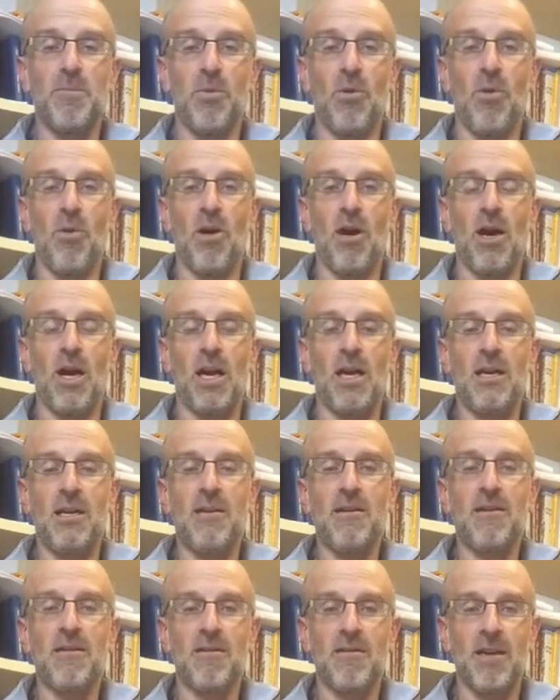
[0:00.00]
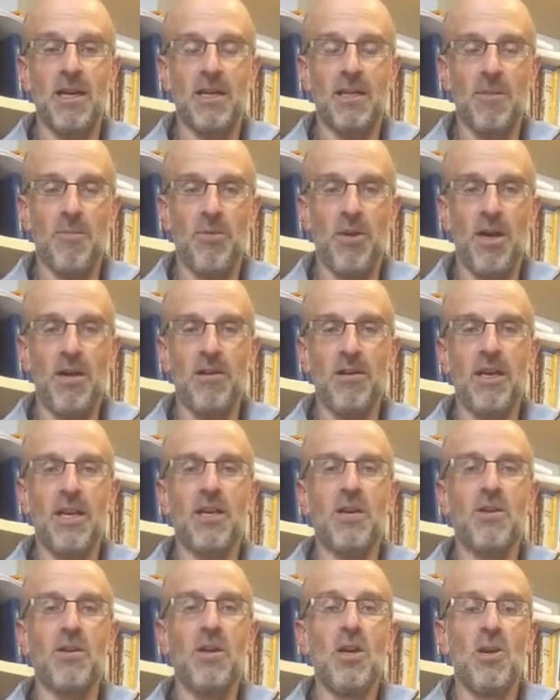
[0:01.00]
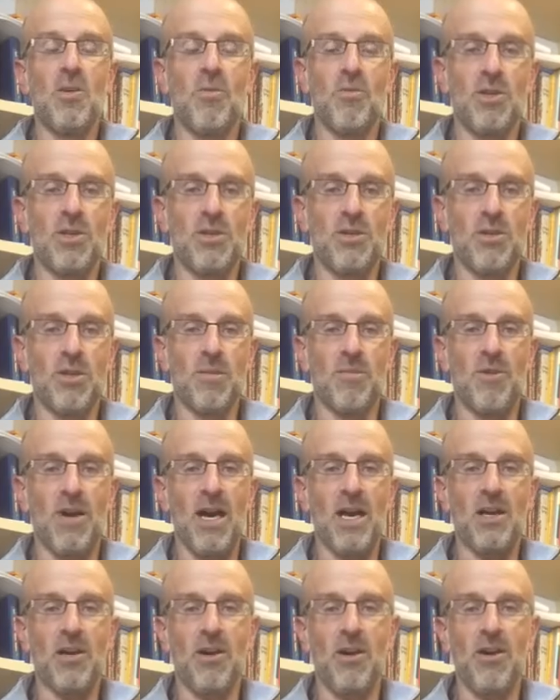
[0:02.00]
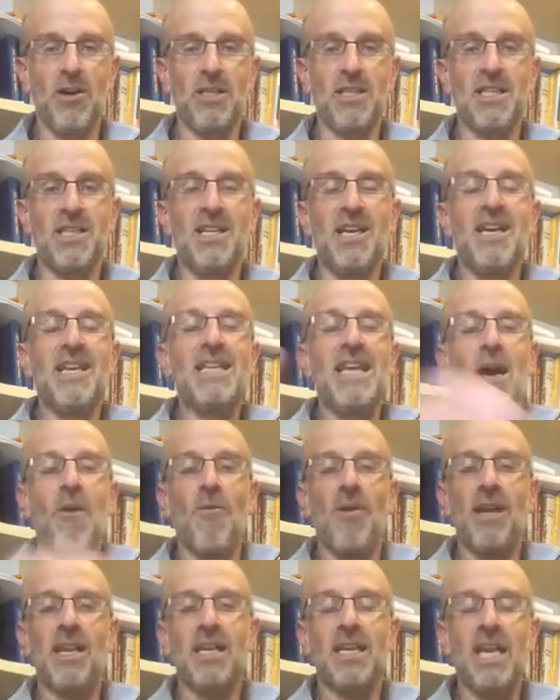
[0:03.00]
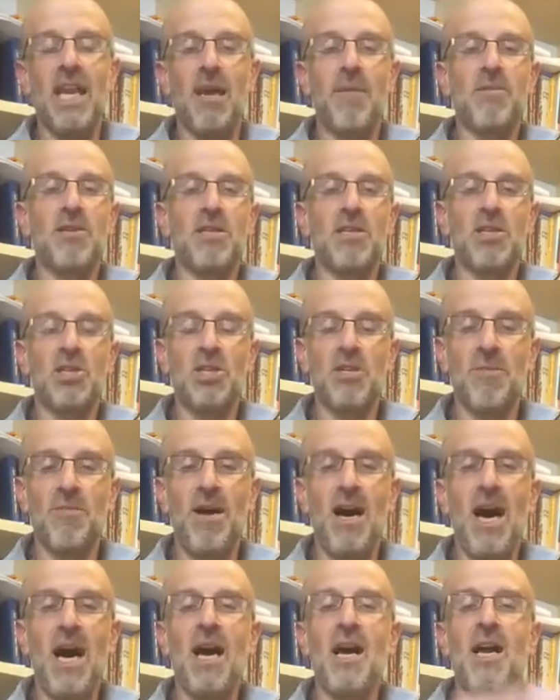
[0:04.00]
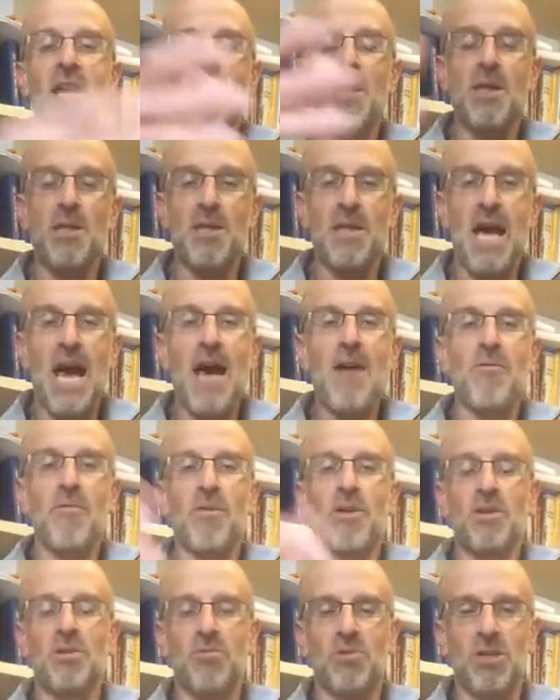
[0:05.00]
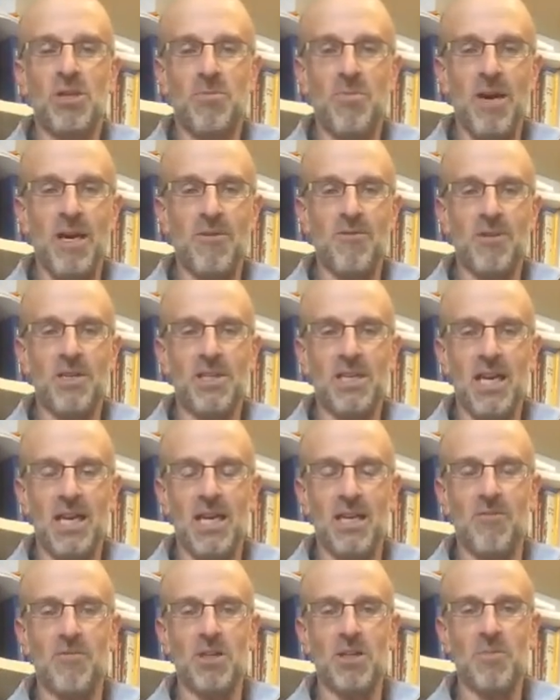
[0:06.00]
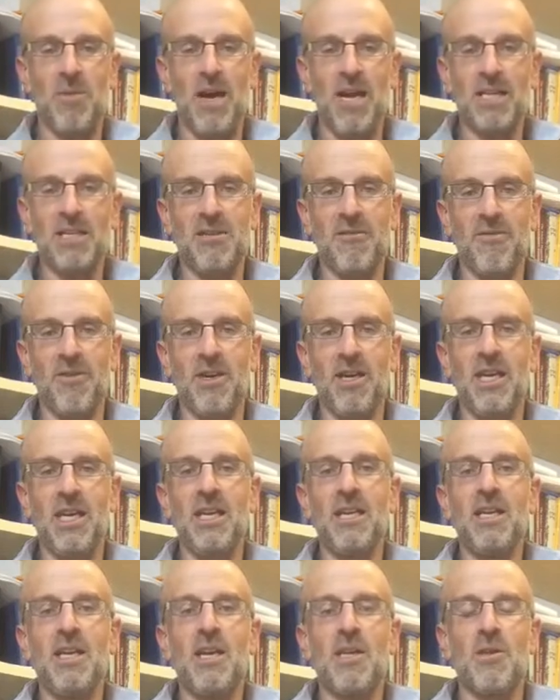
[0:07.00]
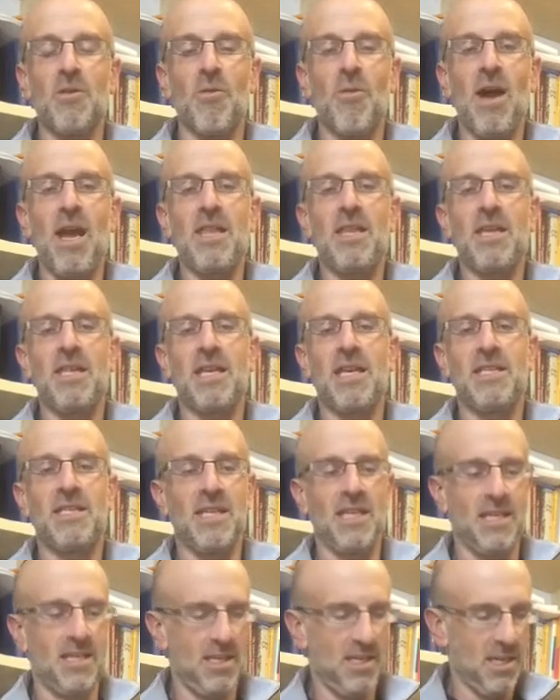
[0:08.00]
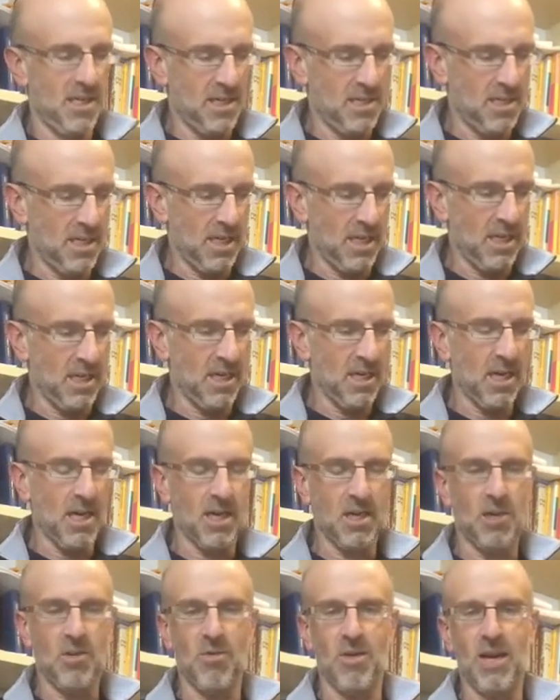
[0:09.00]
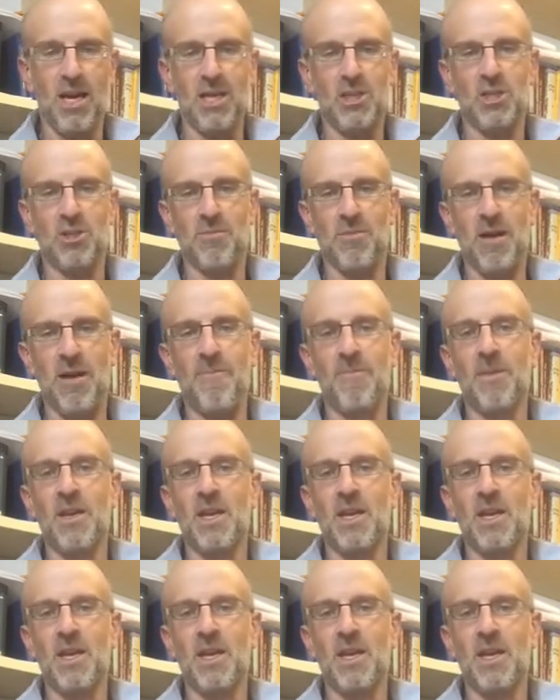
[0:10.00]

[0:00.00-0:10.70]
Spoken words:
Tzibor, right, the prayer leader, would do the brachot. Now, when it came to the Shema, that was recited responsively, the way that they did the Kriyat Shema.